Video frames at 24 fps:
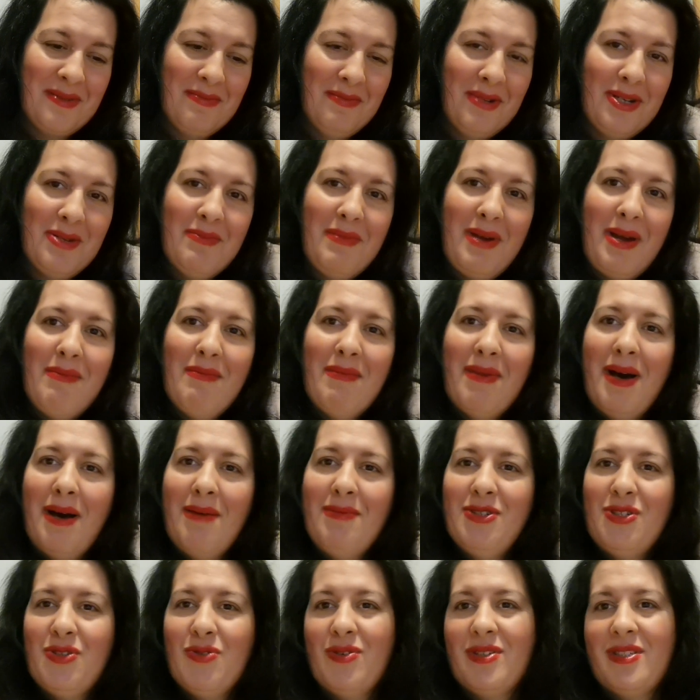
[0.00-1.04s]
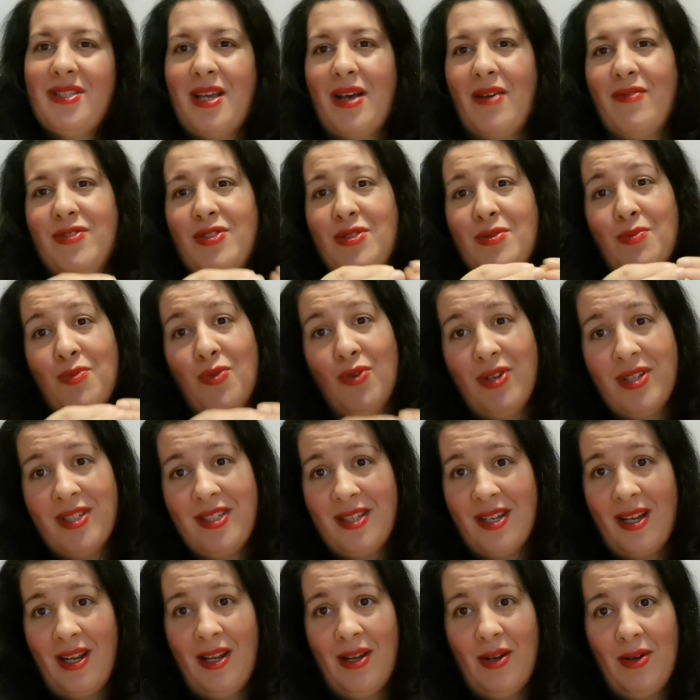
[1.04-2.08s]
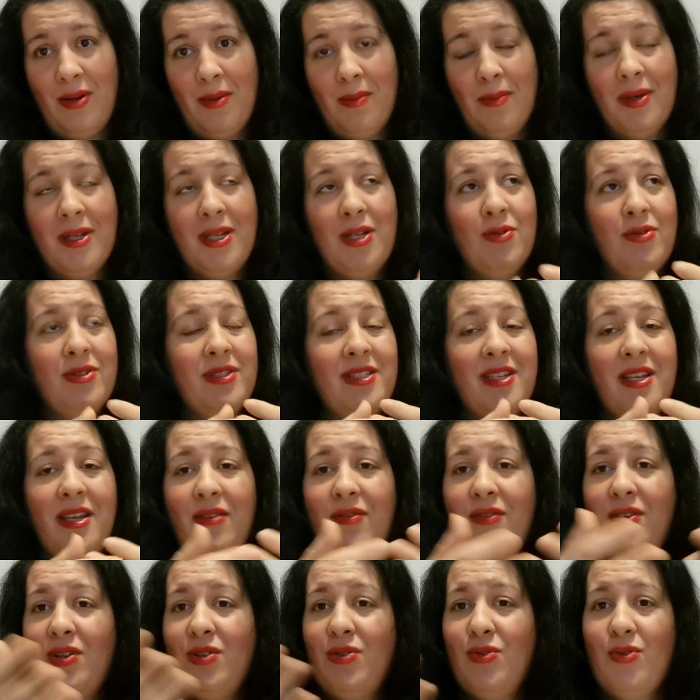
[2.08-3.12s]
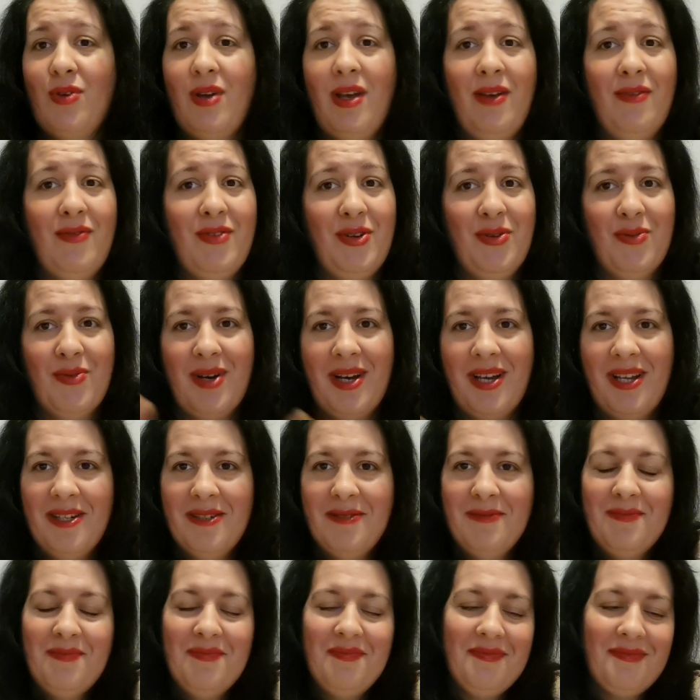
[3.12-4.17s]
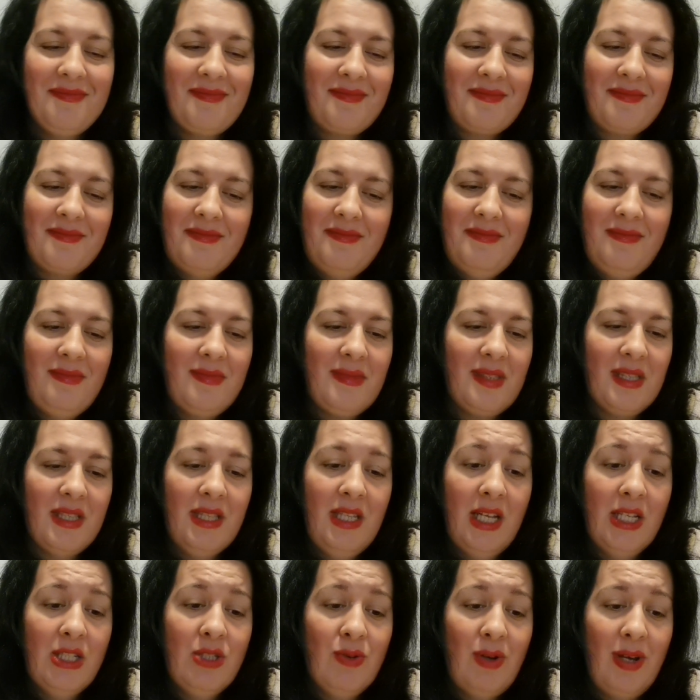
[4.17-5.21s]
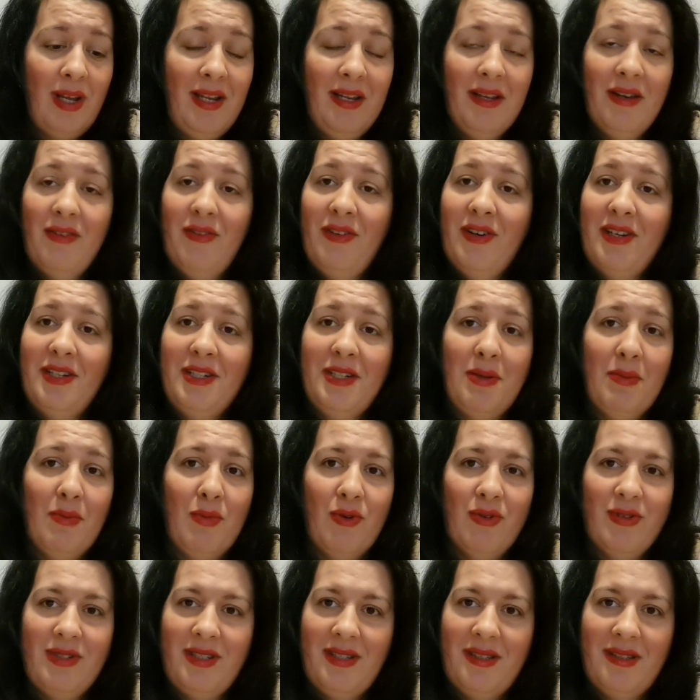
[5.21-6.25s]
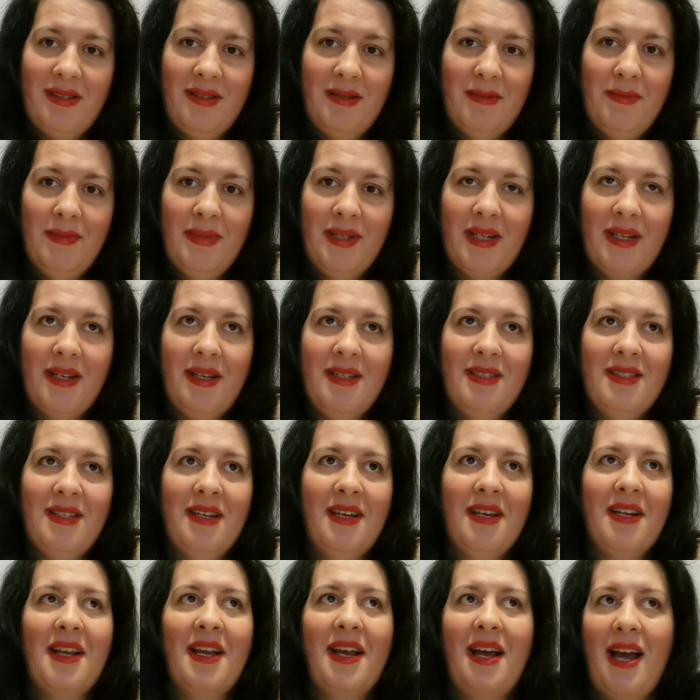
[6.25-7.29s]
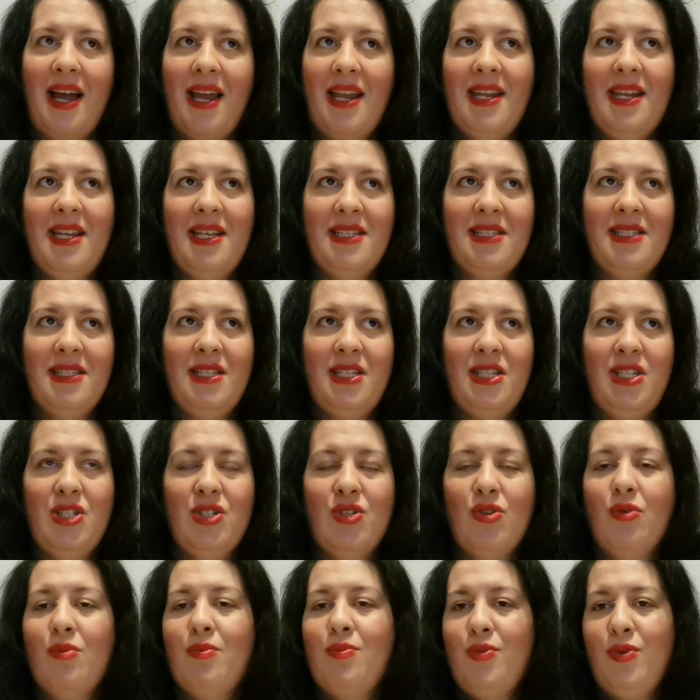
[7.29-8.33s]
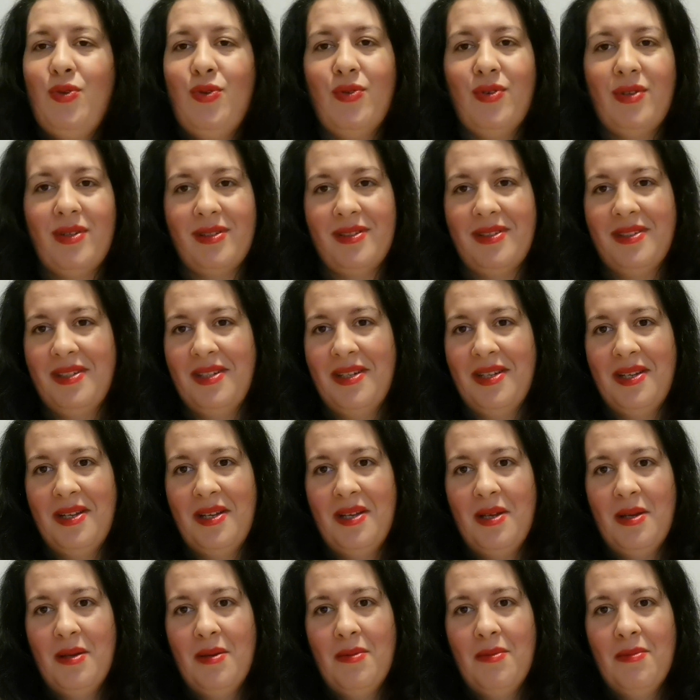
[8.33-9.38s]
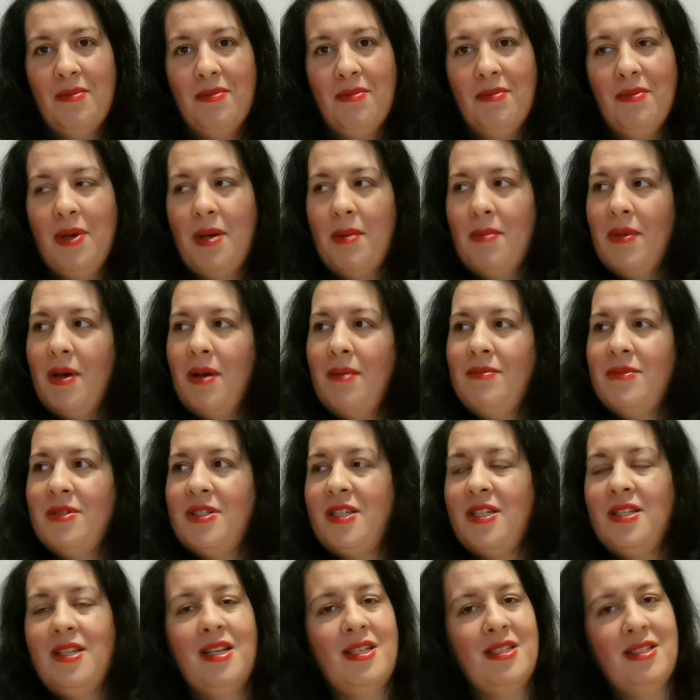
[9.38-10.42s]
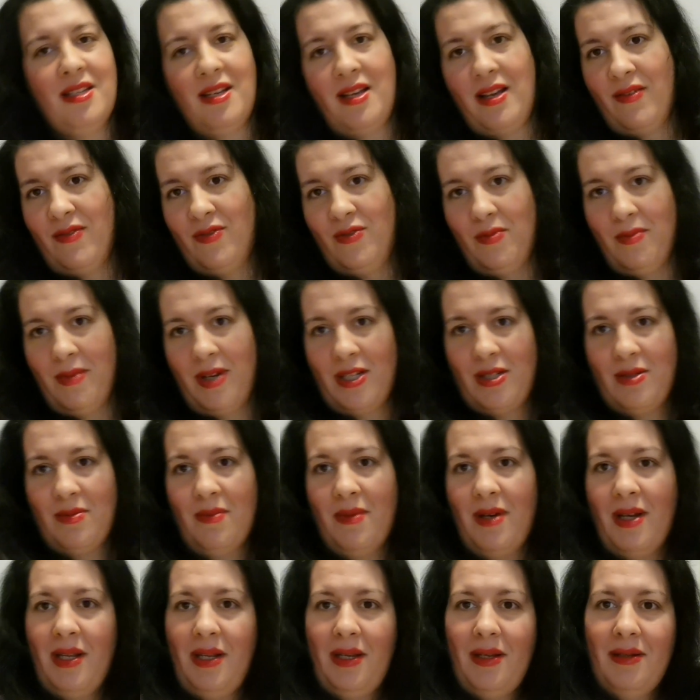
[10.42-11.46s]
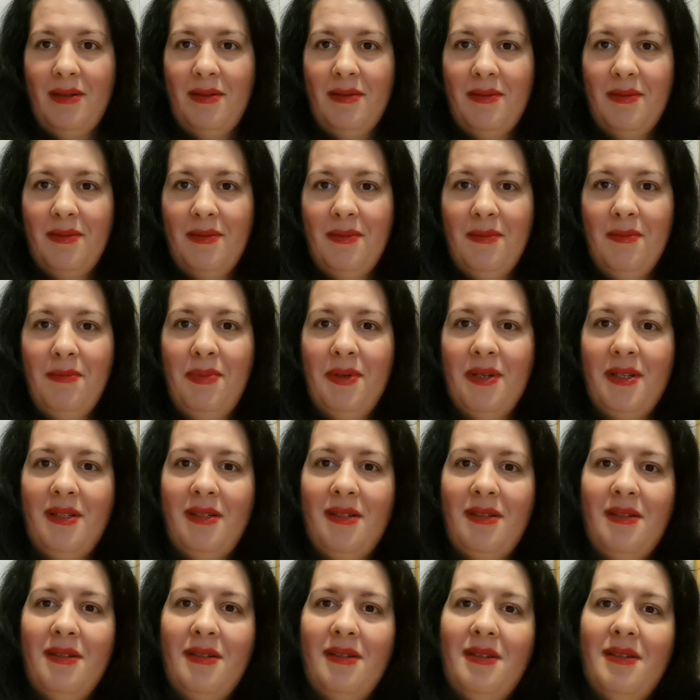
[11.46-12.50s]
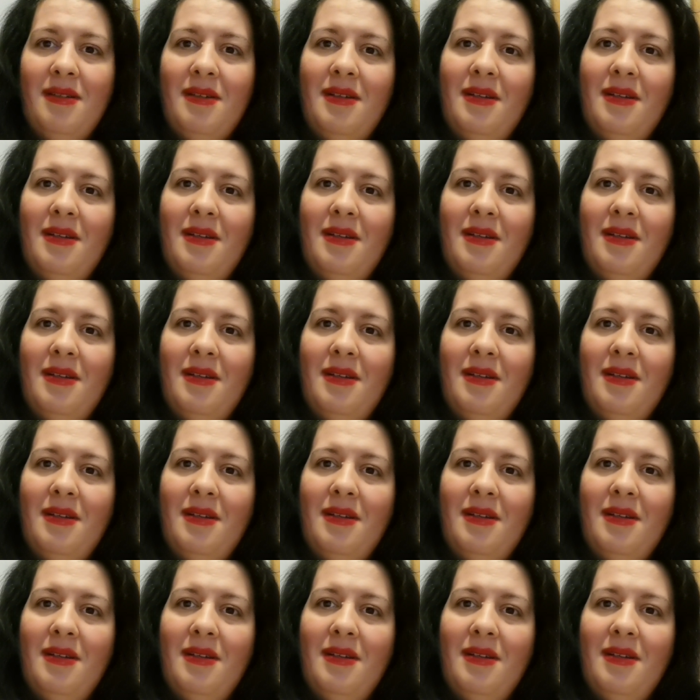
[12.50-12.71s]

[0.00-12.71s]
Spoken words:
But my mom, she was have small salary, but it was given to everyone. That's why I love her the most, because her kindness is so pure. My mom, she doesn't have too much money. But